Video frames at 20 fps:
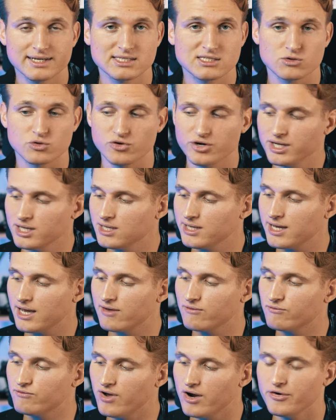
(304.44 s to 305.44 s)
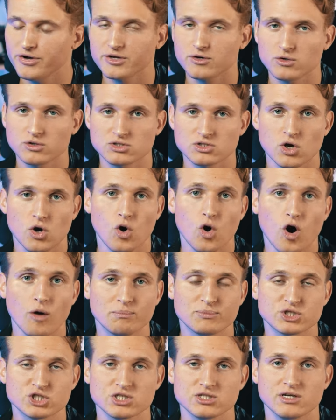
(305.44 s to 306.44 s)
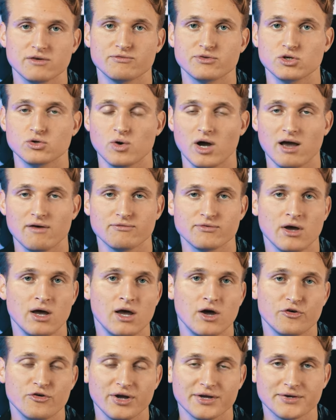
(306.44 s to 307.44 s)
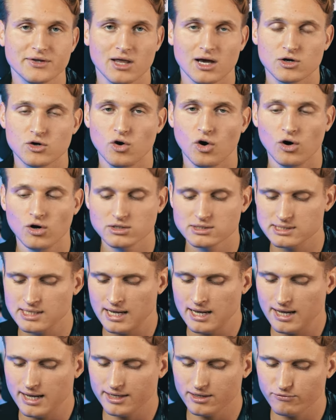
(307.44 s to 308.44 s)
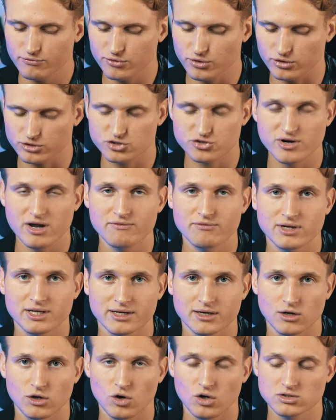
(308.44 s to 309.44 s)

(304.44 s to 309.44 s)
it is really a very good option if you have regular calls and if you're traveling a